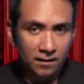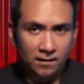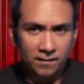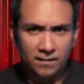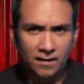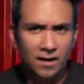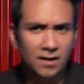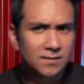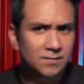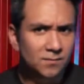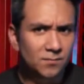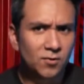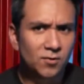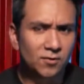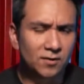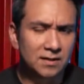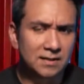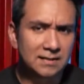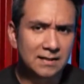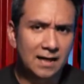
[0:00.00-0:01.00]
the husband pulled
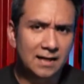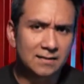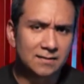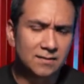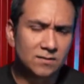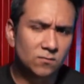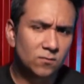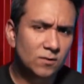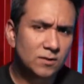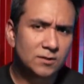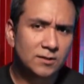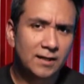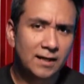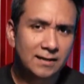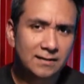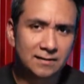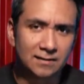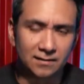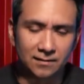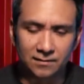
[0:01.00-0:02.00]
her aside and says, "Where's
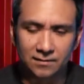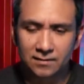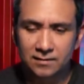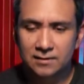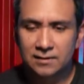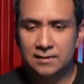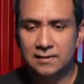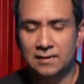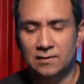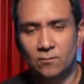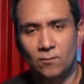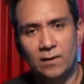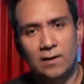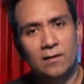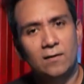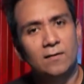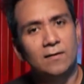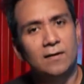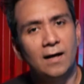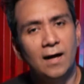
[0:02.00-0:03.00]
Jason?" She said,
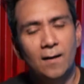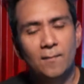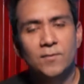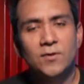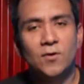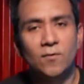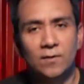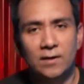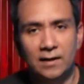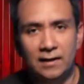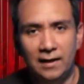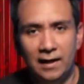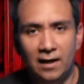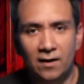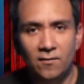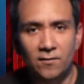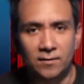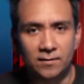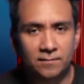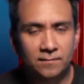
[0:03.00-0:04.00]
"Well, I'm doing it
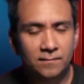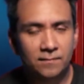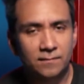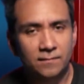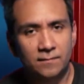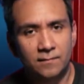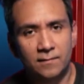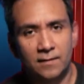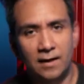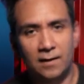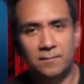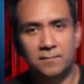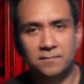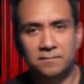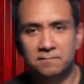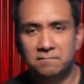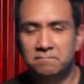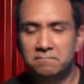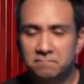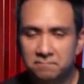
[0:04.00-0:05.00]
now, and I'm
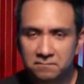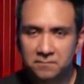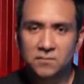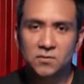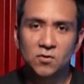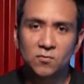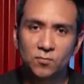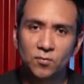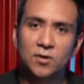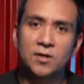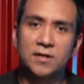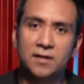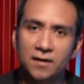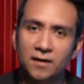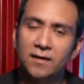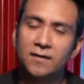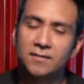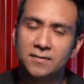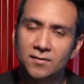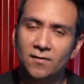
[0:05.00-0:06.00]
doing pretty
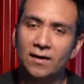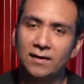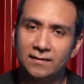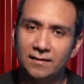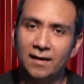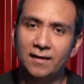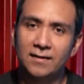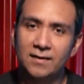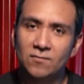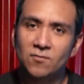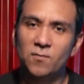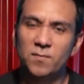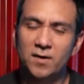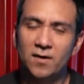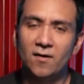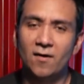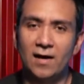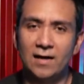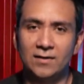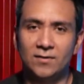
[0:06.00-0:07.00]
good, so I think we'll be
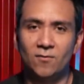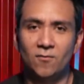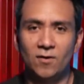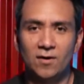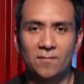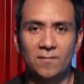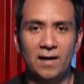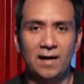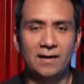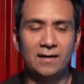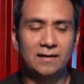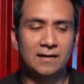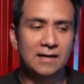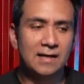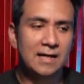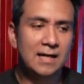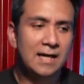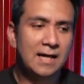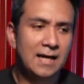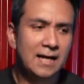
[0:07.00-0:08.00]
all right. Don't worry about it."
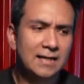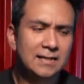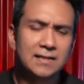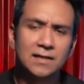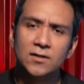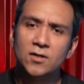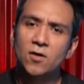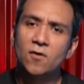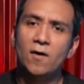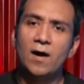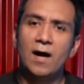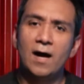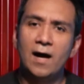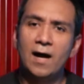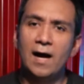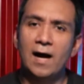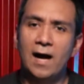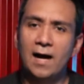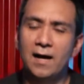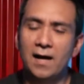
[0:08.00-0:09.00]
He said, "No,
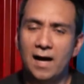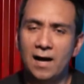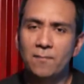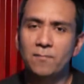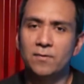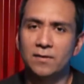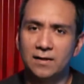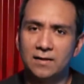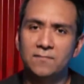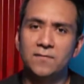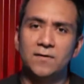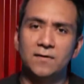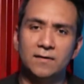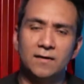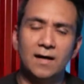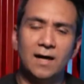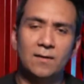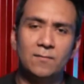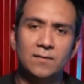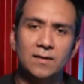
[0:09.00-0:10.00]
I believe you.
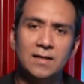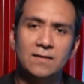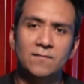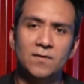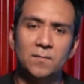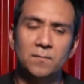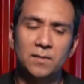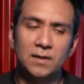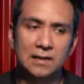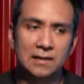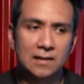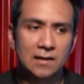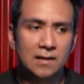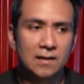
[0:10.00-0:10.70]
I believe you, but